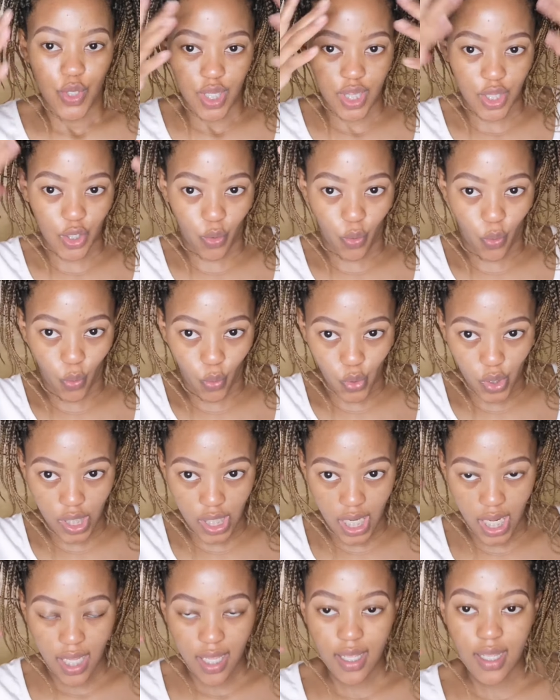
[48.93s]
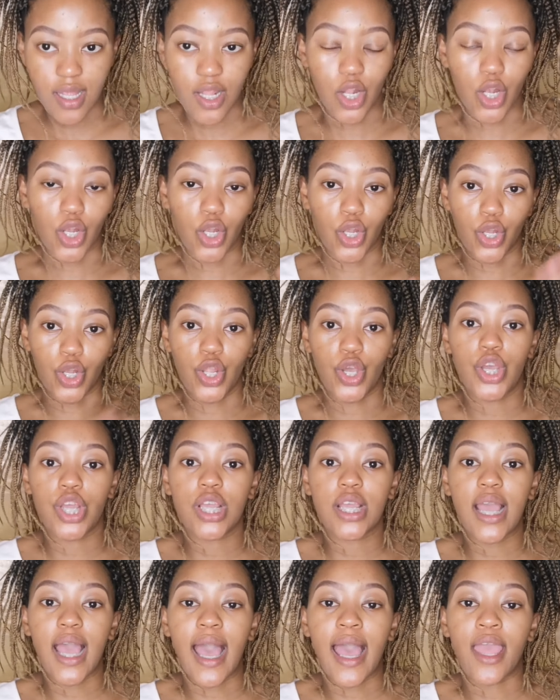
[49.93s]
the whole
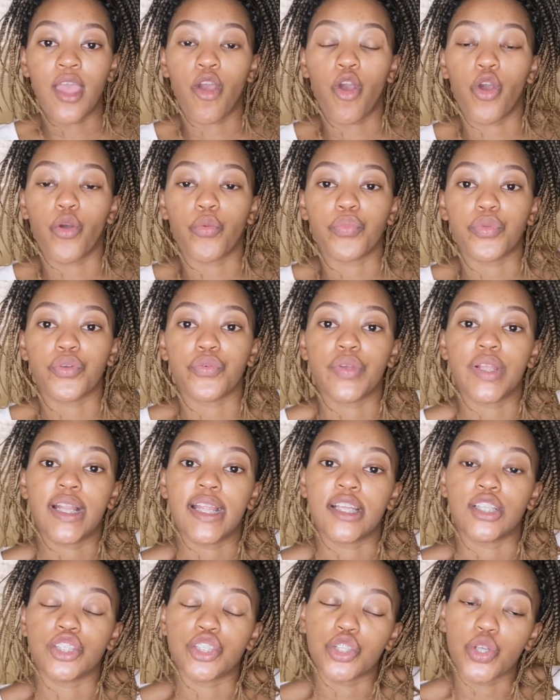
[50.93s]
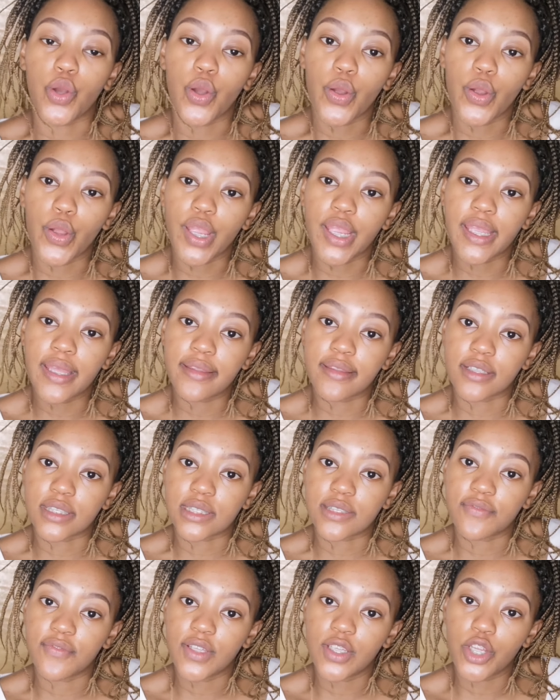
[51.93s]
look. I hope you really enjoy
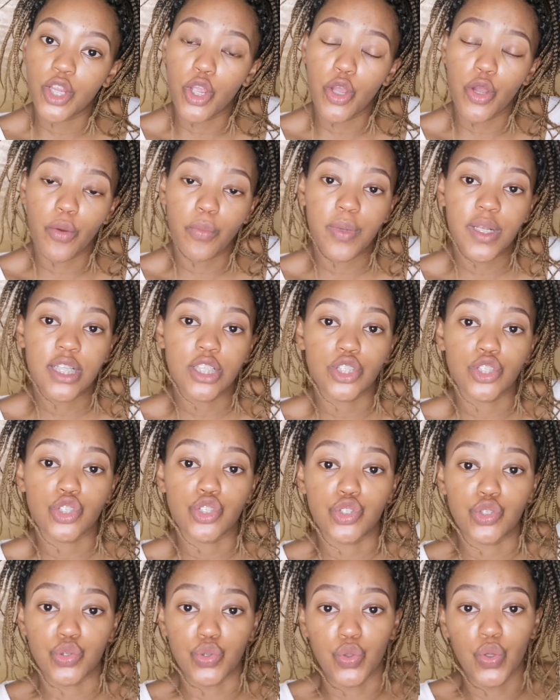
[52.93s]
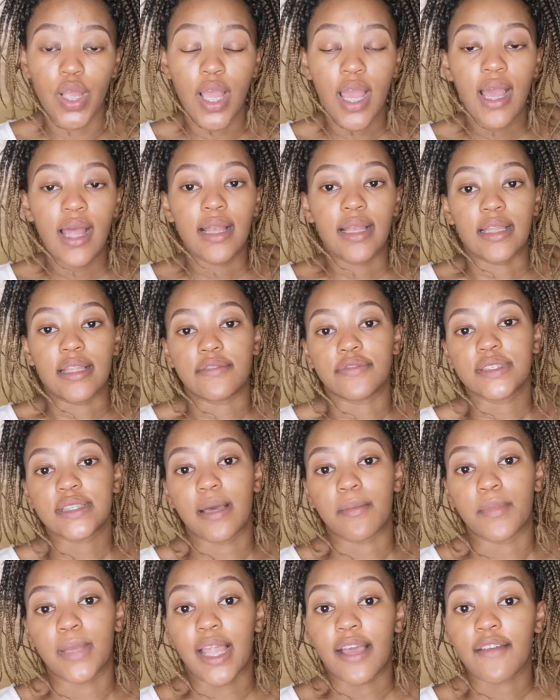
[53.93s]
this video. Please do leave
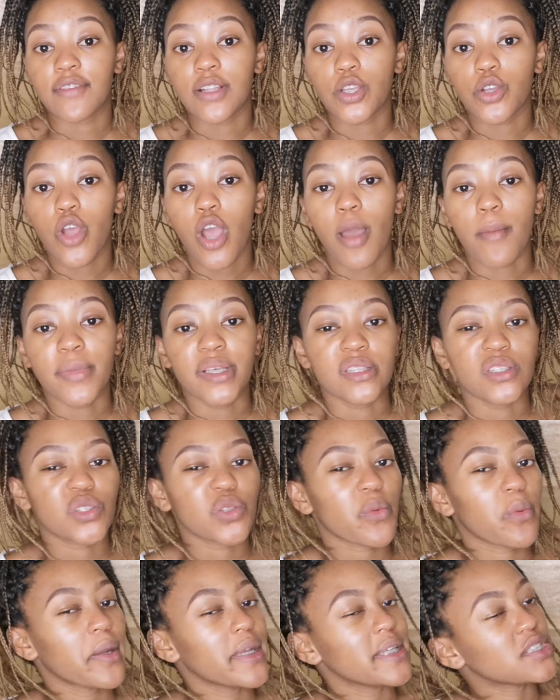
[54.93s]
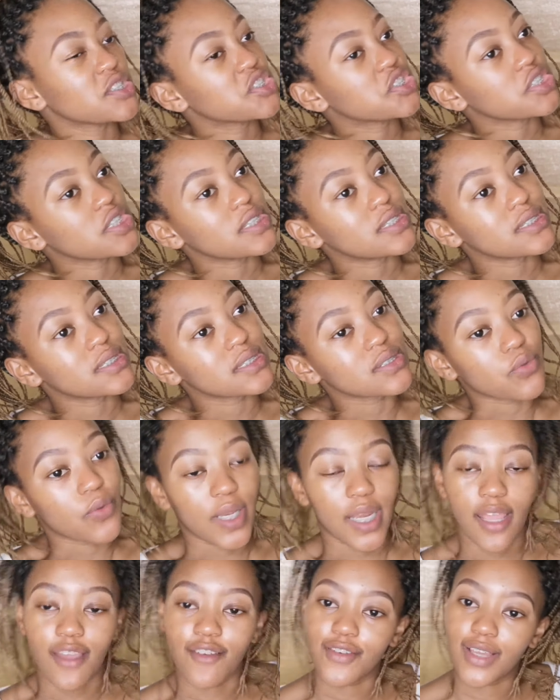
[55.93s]
some lovely comments, questions,
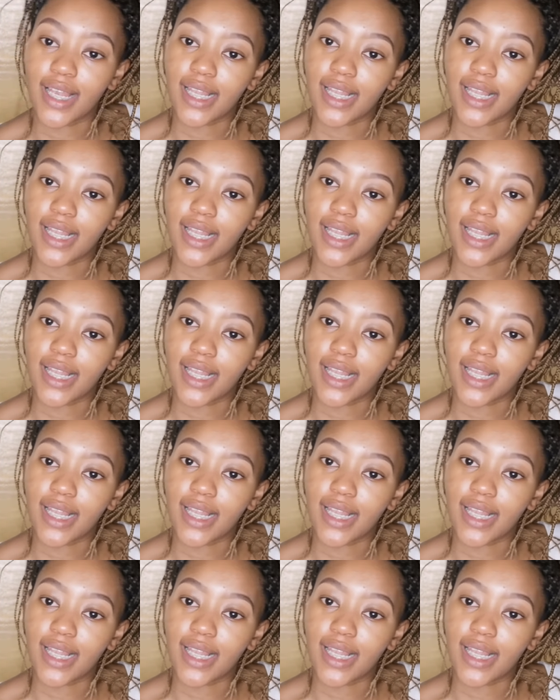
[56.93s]
whatever.